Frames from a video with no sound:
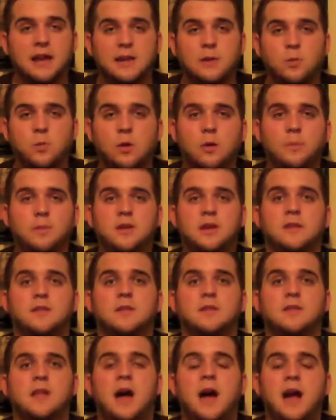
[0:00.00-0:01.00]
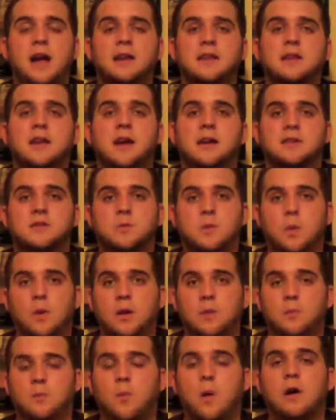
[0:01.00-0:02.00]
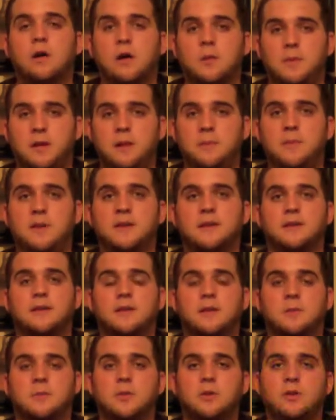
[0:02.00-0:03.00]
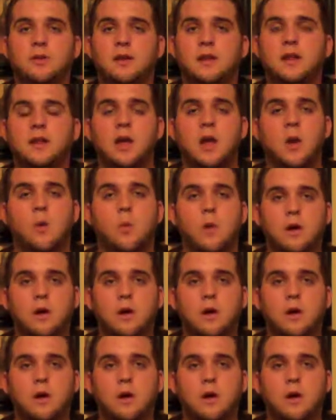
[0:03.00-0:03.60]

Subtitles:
He will be on the line, so we want to welcome him into the community,